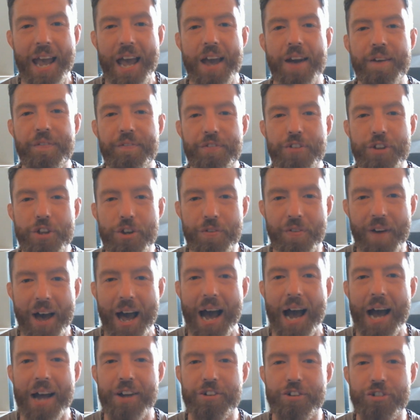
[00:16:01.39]
if you've
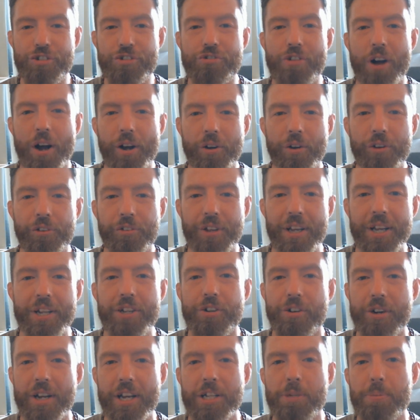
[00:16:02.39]
had struggles in
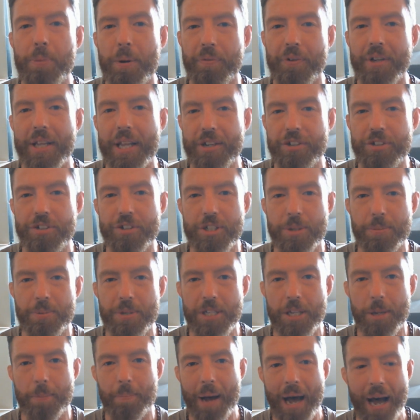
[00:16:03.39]
your intimate
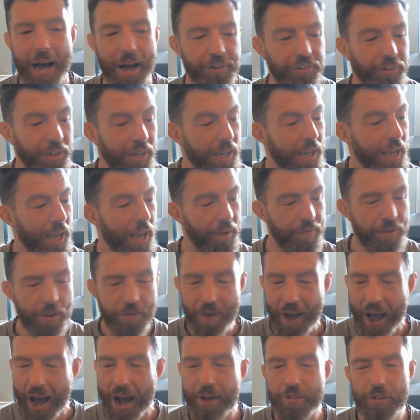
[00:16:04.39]
relationships in the past, if
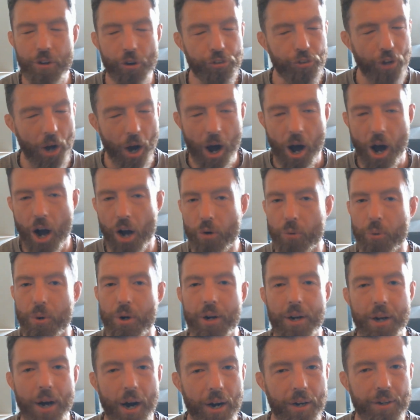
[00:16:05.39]
you've had those
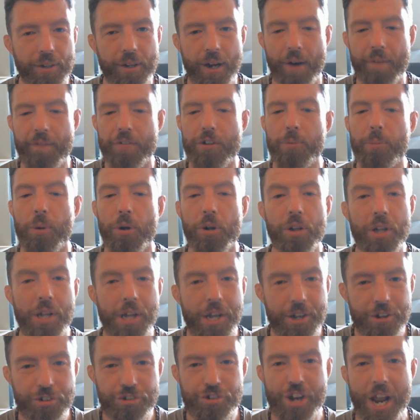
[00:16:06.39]
awkward, uncomfortable,
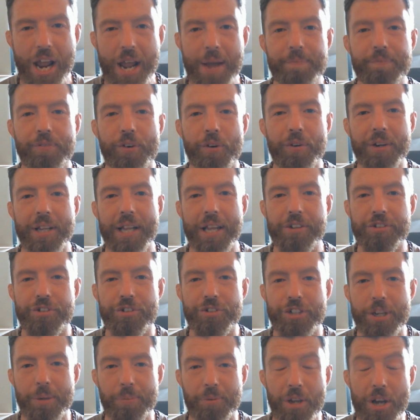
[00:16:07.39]
shameful
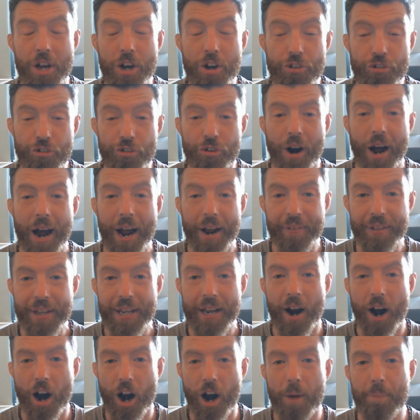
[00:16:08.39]
relationships, try
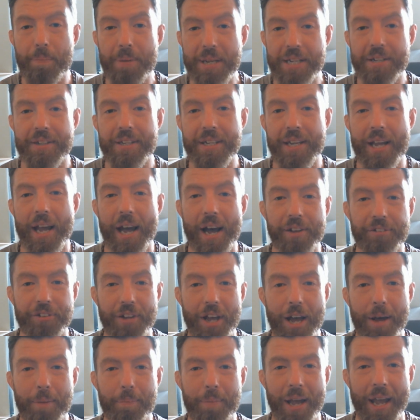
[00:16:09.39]
the
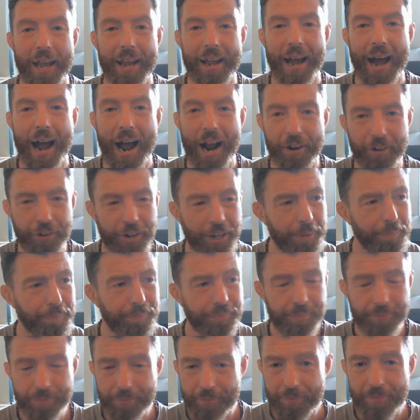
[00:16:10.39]
RBDSMA
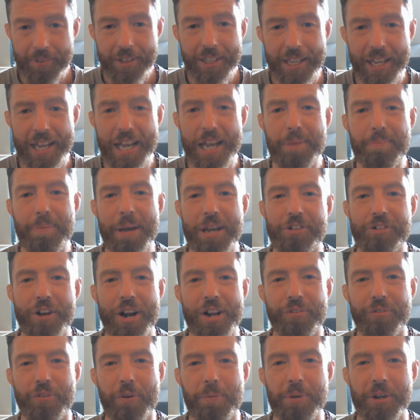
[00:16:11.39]
acronym. It may
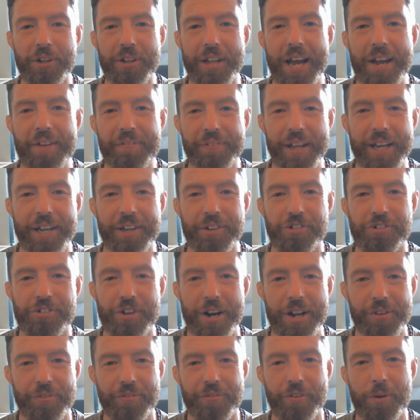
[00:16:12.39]
transform your life like it's
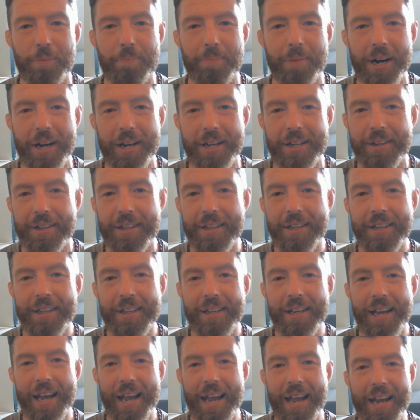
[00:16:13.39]
transformed mine.
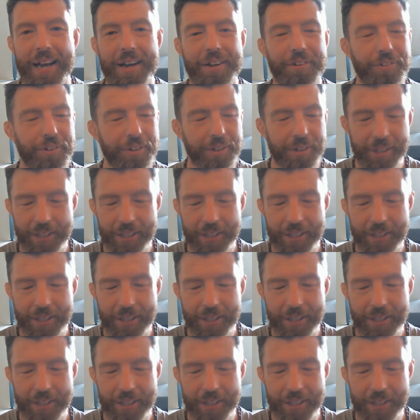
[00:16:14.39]
And